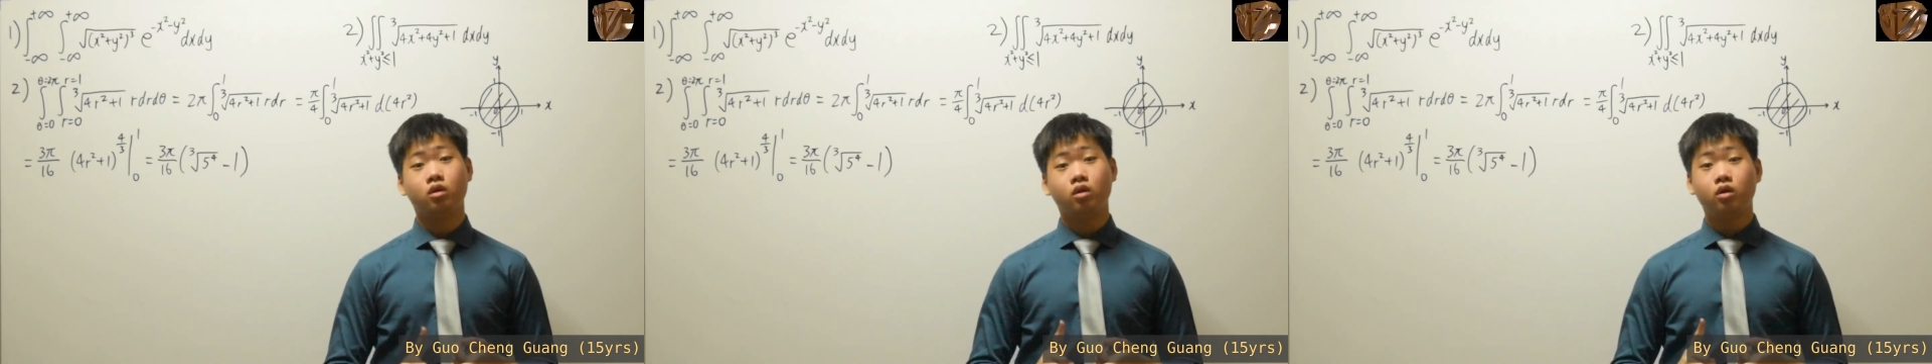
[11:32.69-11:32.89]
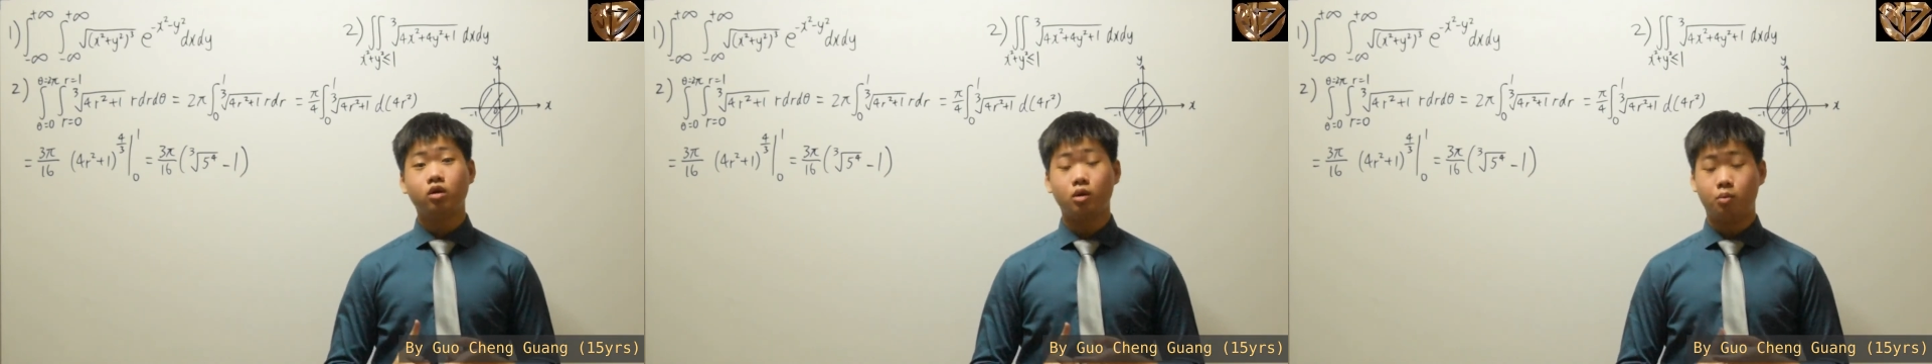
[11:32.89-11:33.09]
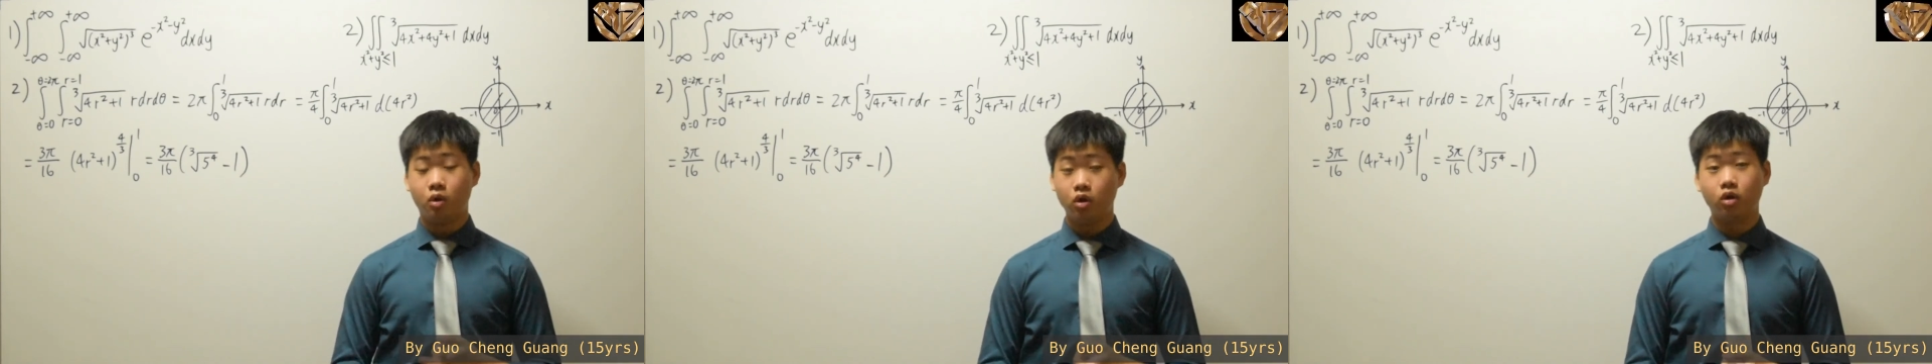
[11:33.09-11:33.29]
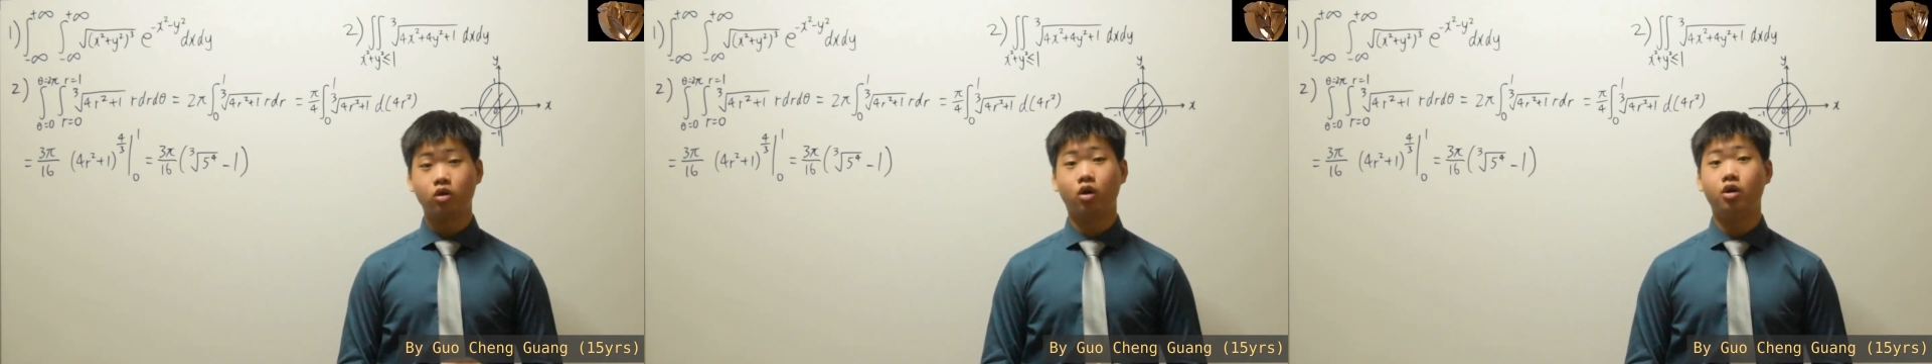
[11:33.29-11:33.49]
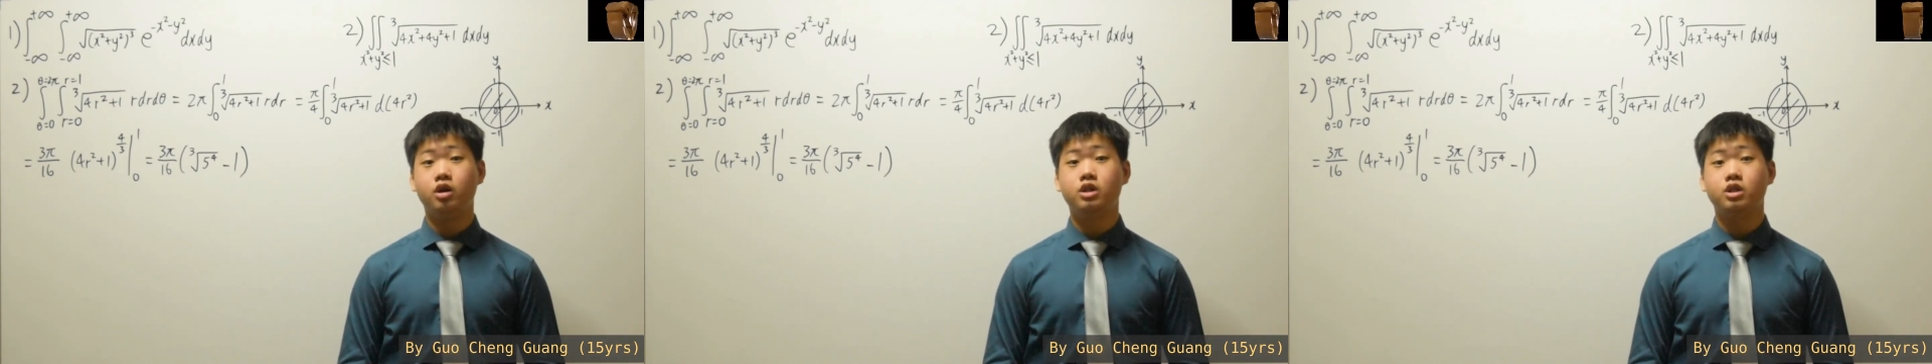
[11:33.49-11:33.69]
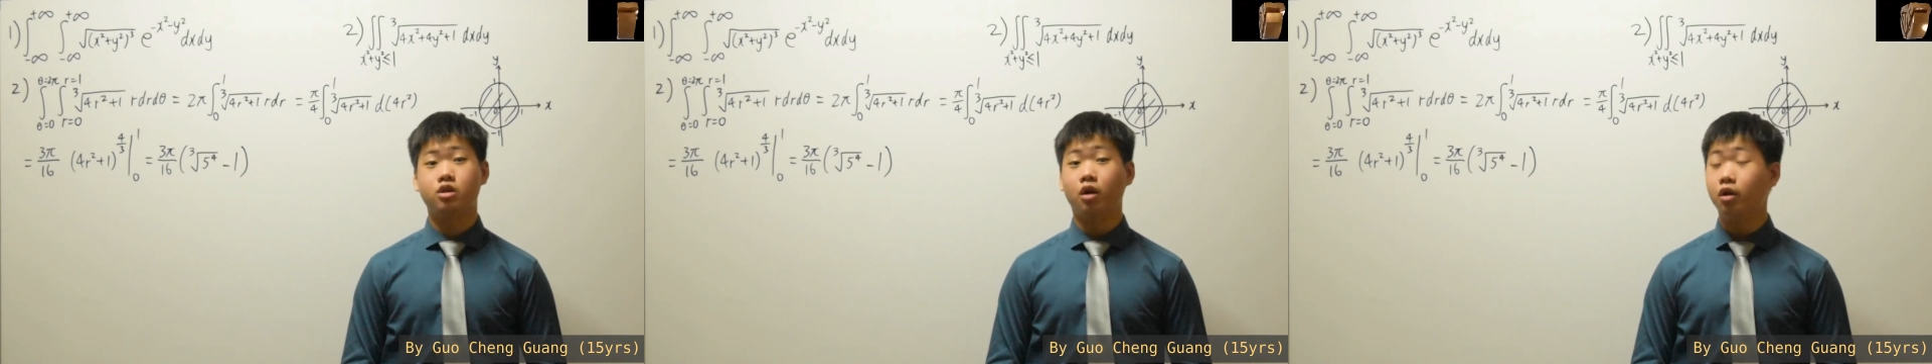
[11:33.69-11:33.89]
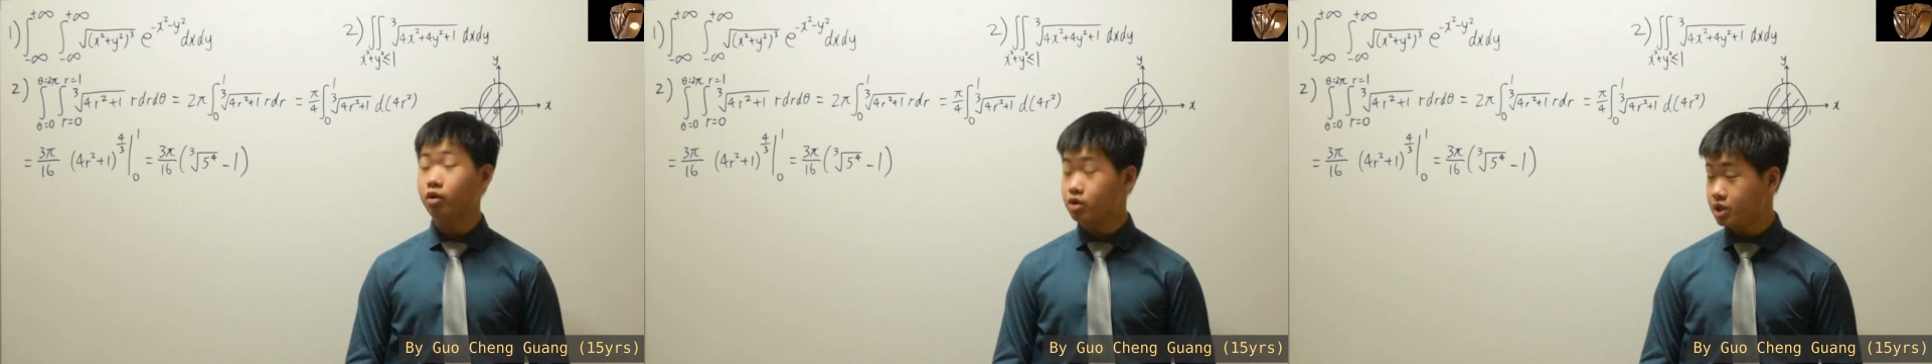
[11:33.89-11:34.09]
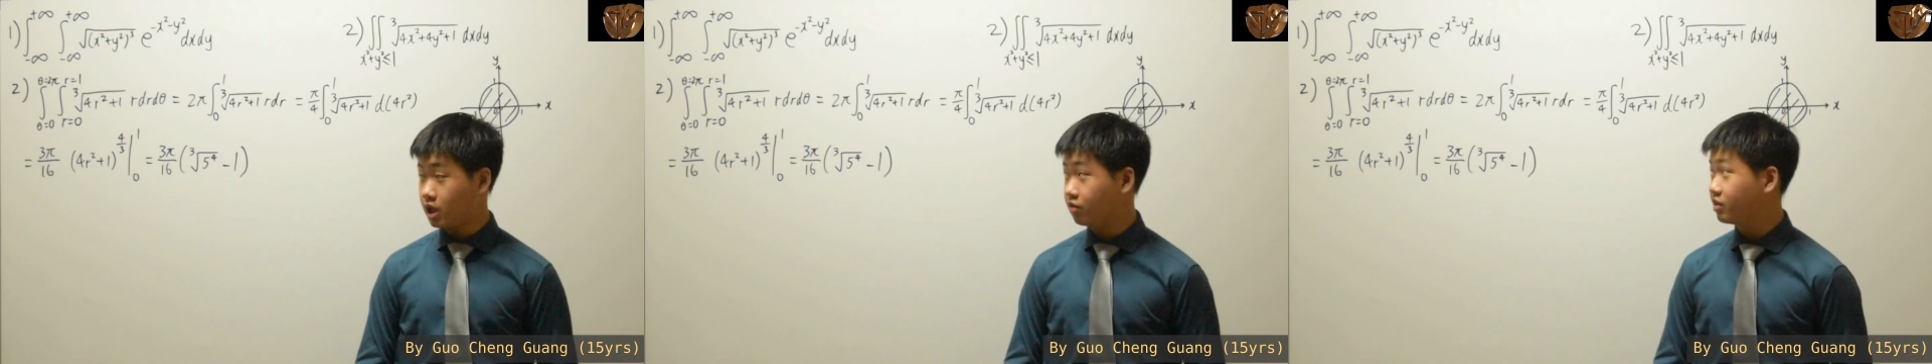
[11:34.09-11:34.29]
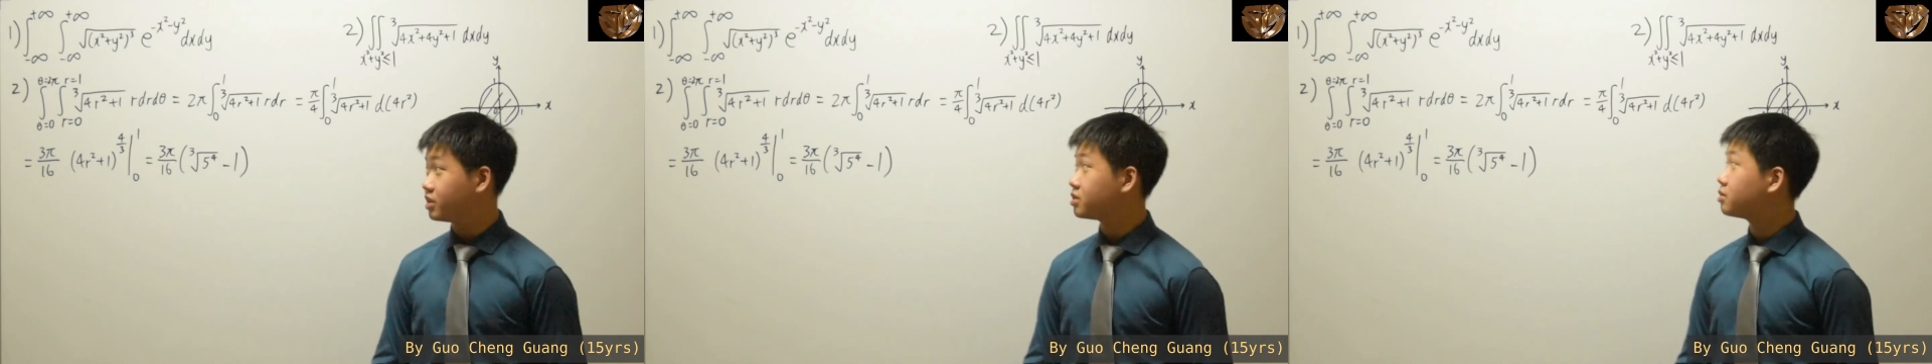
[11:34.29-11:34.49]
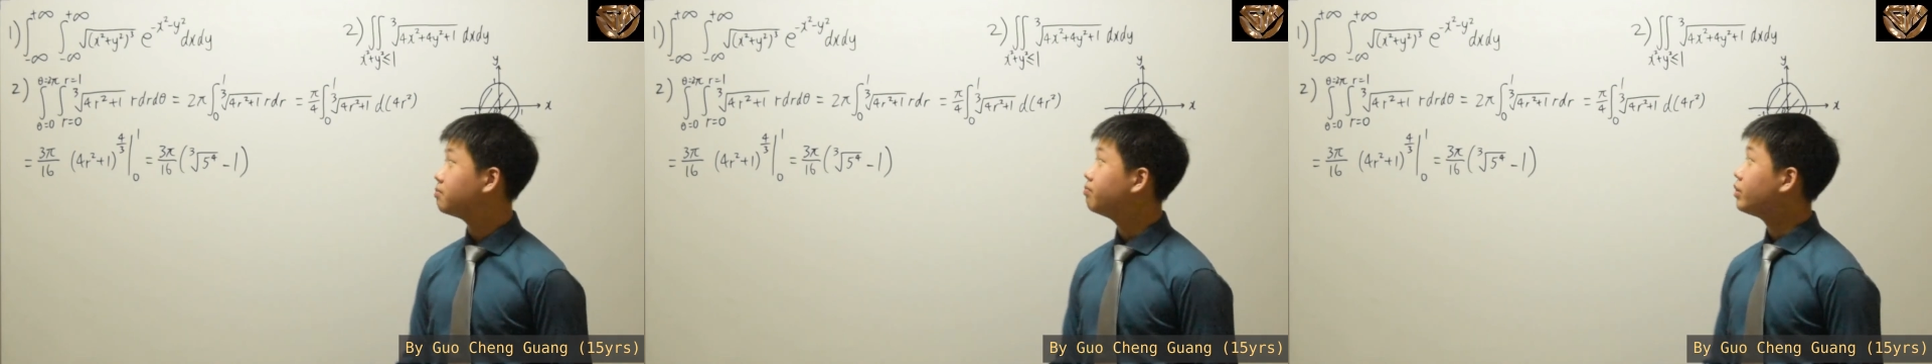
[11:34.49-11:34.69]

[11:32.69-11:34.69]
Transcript: your polar coordinates in order to solve it.